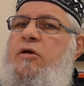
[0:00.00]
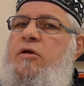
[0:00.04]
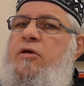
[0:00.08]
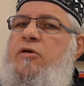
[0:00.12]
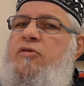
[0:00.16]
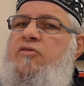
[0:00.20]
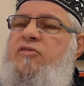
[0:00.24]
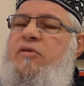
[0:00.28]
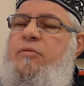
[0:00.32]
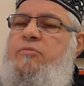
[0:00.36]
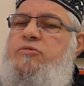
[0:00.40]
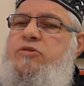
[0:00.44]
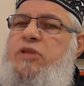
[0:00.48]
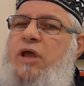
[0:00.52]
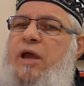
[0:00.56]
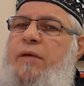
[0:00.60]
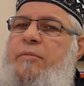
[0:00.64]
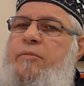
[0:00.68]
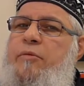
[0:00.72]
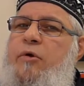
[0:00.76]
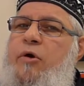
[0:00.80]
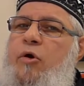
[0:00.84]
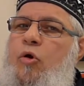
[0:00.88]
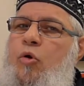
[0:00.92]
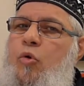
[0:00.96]

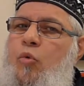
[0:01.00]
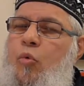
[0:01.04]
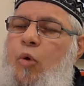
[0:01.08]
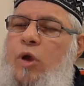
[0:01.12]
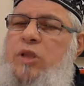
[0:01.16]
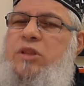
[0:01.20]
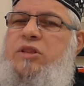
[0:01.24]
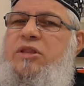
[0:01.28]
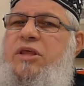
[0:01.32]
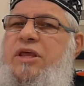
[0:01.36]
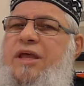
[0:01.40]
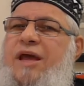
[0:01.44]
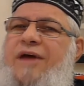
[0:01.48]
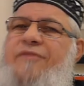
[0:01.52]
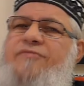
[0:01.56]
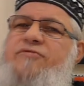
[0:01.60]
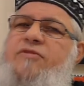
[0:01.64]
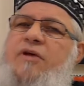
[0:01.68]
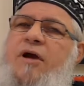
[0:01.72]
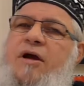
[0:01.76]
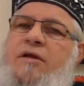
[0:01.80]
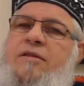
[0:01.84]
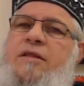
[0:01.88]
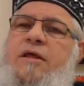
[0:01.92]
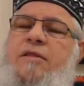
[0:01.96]
sometime one day
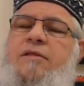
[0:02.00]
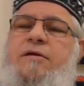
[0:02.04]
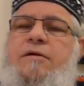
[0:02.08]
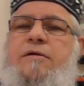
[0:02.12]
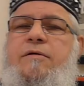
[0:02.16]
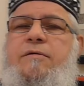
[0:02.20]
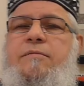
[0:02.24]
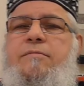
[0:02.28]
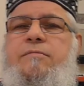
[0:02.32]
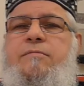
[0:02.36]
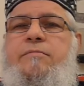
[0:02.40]
after another.